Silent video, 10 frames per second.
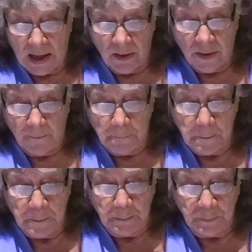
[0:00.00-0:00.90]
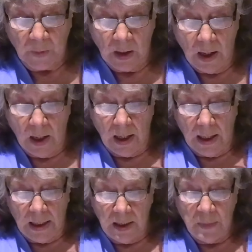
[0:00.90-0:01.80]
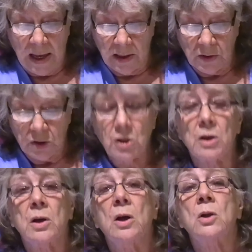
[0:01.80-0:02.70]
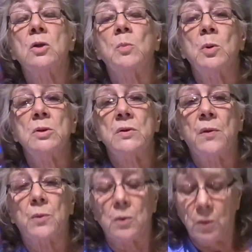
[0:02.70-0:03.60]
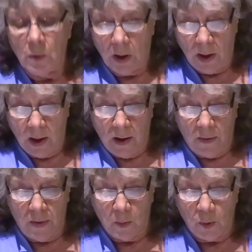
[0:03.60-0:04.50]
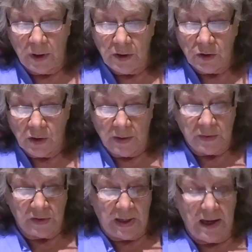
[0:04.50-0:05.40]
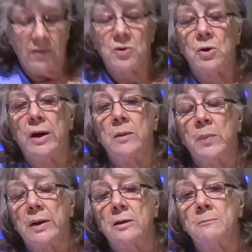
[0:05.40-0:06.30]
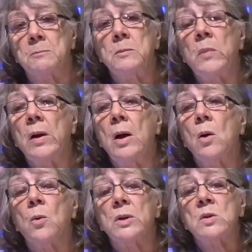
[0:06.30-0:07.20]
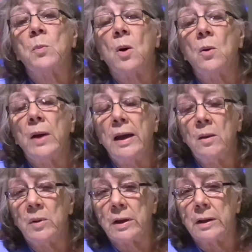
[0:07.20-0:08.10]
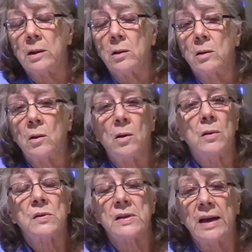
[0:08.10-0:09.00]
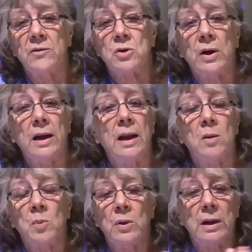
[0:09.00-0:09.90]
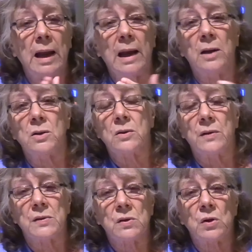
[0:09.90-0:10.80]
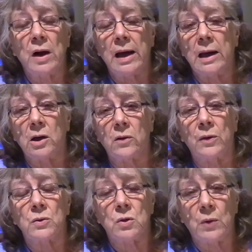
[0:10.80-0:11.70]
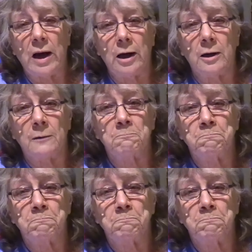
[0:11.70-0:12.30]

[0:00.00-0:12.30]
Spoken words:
death, he managed to push through the British Slave Trade Bill, which prohibited slave trade and put an end to this triangular trade.